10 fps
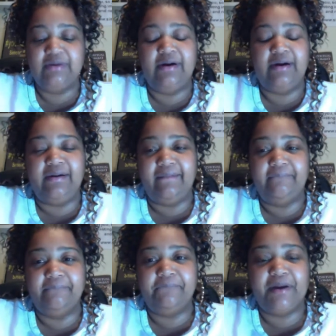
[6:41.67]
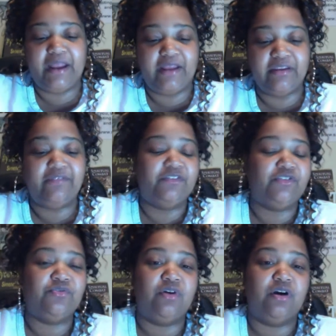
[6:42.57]
but I
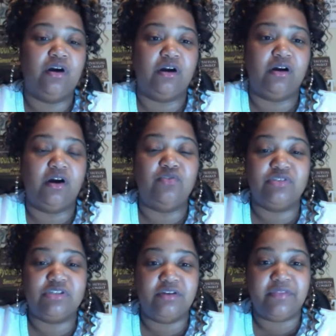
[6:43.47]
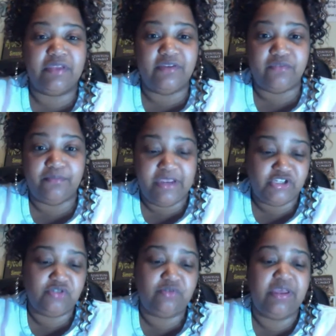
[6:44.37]
definitely do a host of the
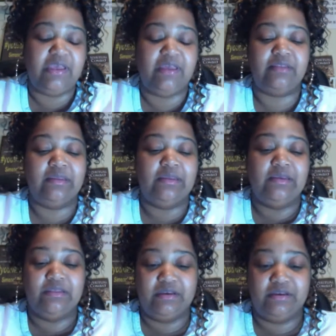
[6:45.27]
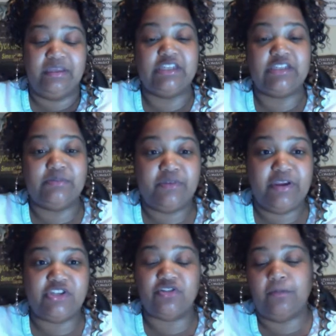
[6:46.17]
informational and the
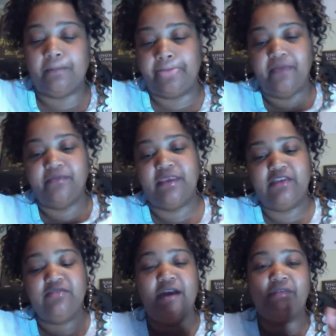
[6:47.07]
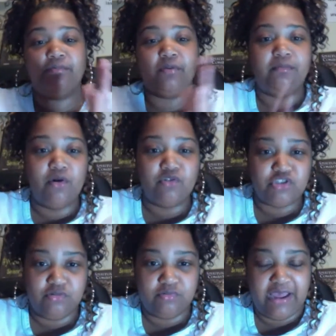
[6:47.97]
inspirational. Now you have the
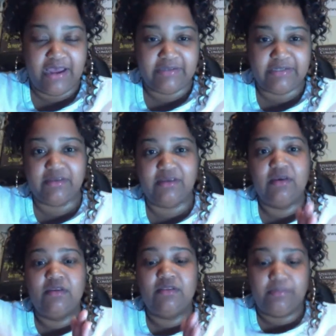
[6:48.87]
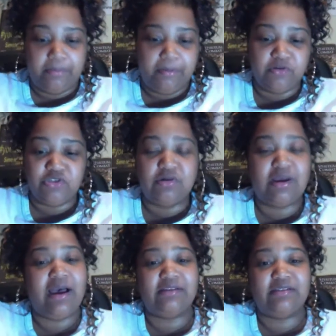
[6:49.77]
promotional content. The promotional
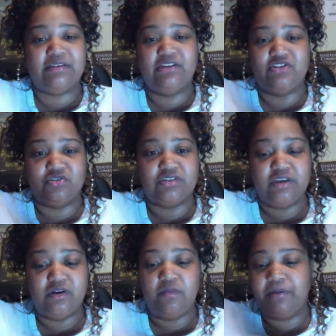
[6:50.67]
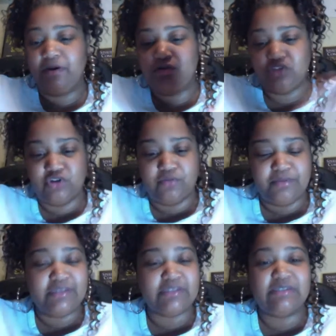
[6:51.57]
content is your sale posts, your
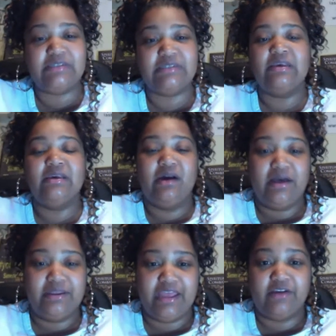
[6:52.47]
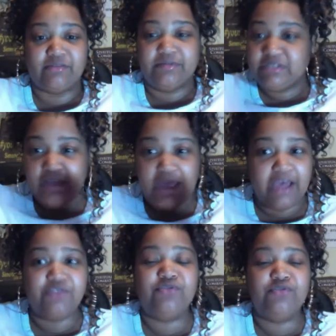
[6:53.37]
business announcements. Now
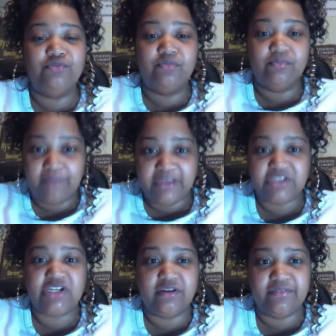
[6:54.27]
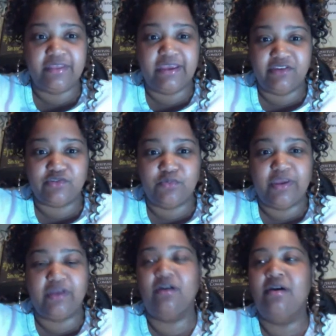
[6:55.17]
I do my share of that as
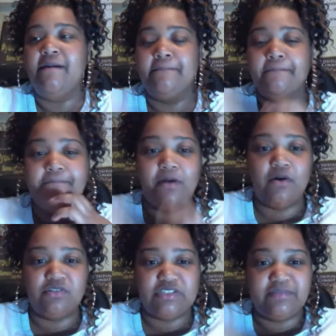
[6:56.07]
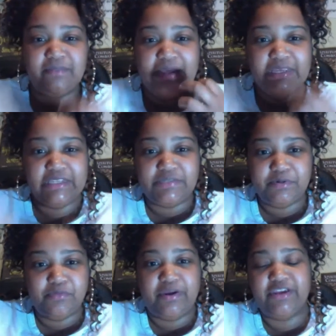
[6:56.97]
well. Most of my
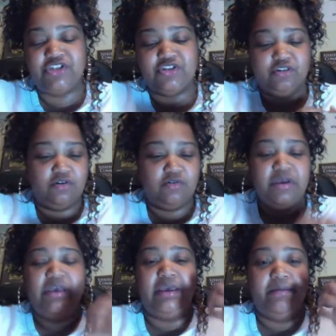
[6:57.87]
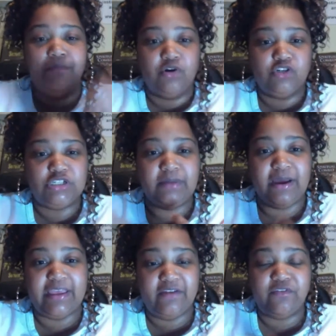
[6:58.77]
inspirational and most of
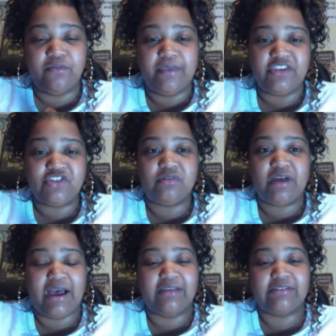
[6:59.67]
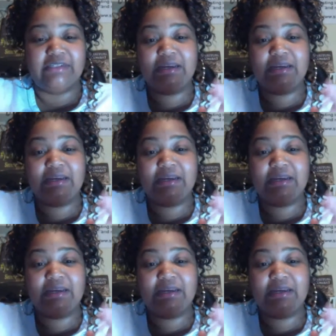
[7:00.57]
my informational content